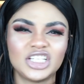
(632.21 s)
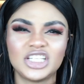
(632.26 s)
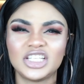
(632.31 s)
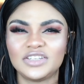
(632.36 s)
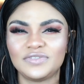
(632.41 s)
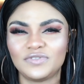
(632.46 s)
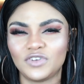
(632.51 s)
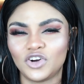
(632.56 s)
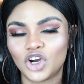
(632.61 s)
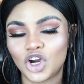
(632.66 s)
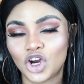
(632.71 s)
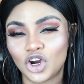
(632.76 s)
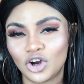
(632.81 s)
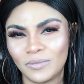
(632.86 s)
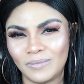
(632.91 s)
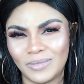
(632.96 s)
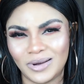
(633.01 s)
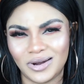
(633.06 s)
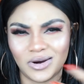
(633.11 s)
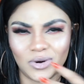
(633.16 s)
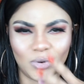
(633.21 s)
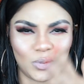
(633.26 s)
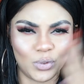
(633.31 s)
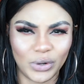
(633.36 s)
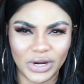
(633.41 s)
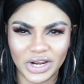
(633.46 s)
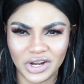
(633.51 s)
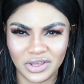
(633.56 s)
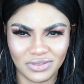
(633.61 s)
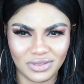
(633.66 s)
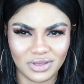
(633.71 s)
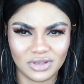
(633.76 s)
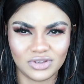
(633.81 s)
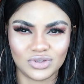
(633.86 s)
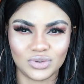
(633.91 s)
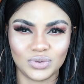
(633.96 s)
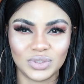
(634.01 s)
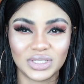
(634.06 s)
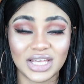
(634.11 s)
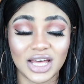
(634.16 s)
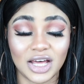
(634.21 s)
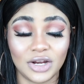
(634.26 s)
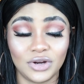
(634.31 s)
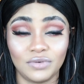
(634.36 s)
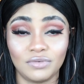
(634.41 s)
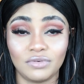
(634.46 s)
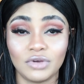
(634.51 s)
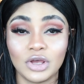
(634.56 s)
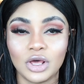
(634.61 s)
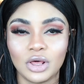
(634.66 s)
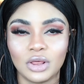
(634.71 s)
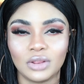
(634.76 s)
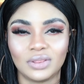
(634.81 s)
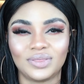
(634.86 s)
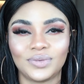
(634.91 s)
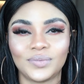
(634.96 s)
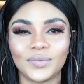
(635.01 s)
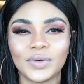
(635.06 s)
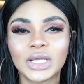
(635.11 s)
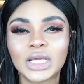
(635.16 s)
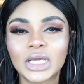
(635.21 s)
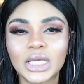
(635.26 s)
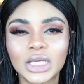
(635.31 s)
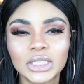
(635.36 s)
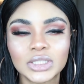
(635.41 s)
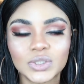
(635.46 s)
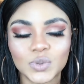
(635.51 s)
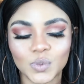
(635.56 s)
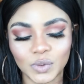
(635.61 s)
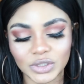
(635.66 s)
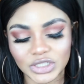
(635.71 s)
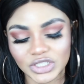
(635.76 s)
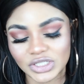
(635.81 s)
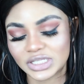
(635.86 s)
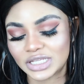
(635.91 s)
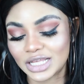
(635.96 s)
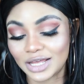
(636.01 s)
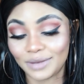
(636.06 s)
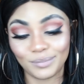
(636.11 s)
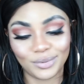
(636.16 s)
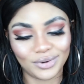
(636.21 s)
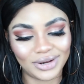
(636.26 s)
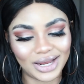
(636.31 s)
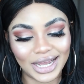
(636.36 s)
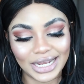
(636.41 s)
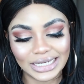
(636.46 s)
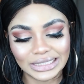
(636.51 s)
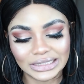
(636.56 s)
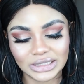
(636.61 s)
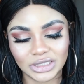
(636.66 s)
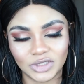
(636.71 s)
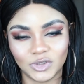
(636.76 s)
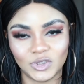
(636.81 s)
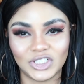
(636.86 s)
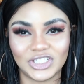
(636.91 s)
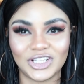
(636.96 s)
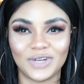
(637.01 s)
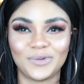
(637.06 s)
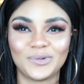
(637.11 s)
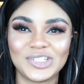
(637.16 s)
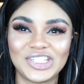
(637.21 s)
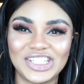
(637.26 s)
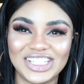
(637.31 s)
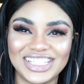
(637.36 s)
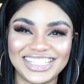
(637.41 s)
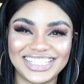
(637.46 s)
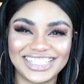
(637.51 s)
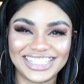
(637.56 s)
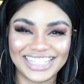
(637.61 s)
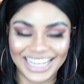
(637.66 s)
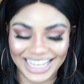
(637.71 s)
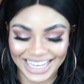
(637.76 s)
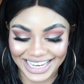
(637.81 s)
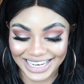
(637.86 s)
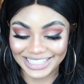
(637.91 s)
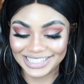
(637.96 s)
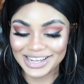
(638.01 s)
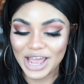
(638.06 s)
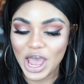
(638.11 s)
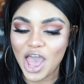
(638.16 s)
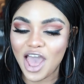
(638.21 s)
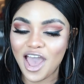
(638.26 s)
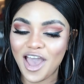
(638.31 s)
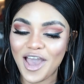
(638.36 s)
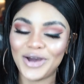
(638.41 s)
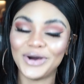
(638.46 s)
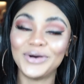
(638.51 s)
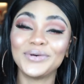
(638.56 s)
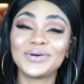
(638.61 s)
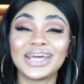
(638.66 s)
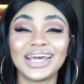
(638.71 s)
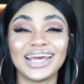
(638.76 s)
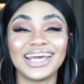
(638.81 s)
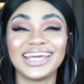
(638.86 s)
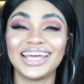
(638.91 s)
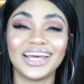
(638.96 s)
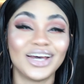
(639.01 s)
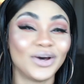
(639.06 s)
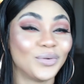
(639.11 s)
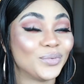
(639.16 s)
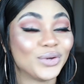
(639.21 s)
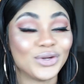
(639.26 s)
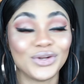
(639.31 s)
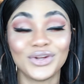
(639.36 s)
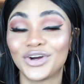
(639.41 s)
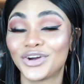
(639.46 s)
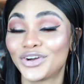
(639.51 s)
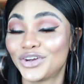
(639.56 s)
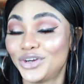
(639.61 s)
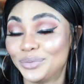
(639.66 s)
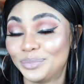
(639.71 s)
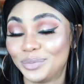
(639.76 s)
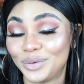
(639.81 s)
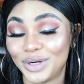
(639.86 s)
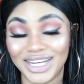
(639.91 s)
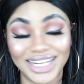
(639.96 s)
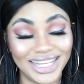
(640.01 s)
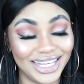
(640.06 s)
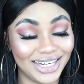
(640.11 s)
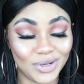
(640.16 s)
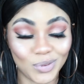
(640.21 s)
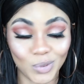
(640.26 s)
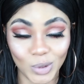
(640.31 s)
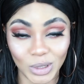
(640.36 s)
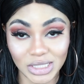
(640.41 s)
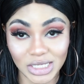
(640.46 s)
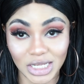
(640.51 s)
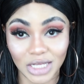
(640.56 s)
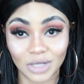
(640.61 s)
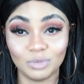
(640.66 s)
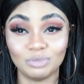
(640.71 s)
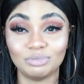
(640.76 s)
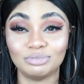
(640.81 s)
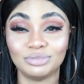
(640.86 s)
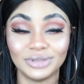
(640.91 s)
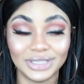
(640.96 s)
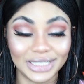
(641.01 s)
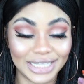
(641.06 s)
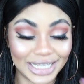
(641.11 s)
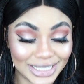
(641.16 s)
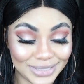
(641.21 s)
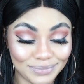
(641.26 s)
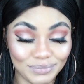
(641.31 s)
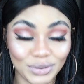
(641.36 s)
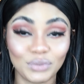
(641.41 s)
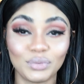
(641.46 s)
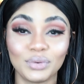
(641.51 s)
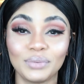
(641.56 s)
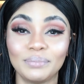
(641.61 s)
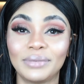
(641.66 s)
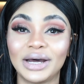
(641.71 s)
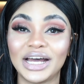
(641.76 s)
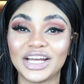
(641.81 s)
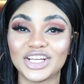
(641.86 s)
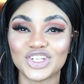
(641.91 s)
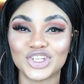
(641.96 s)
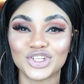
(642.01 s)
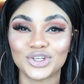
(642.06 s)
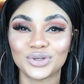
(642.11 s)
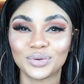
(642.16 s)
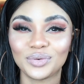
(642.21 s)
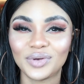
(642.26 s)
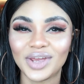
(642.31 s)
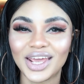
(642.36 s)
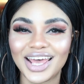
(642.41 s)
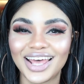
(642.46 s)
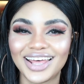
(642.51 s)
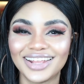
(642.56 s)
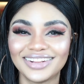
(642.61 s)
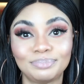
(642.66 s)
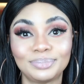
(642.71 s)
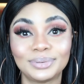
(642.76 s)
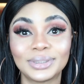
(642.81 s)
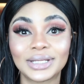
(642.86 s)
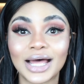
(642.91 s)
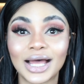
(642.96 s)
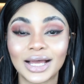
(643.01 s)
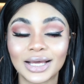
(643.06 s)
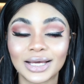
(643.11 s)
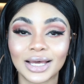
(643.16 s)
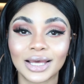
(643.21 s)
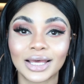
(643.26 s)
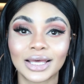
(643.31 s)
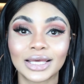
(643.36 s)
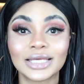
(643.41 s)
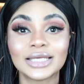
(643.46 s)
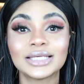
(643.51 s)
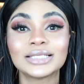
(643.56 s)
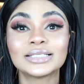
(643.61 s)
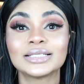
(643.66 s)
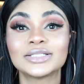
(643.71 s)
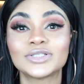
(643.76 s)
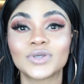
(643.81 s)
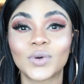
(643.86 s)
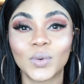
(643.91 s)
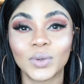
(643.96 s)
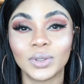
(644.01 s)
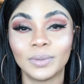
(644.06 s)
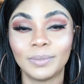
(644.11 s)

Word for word: leave a comma or anything. So it's kind of tricky to understand, but I did understand what she's saying. Okay, yeah, we're not gonna break anyways. And let me remind you, black isn't all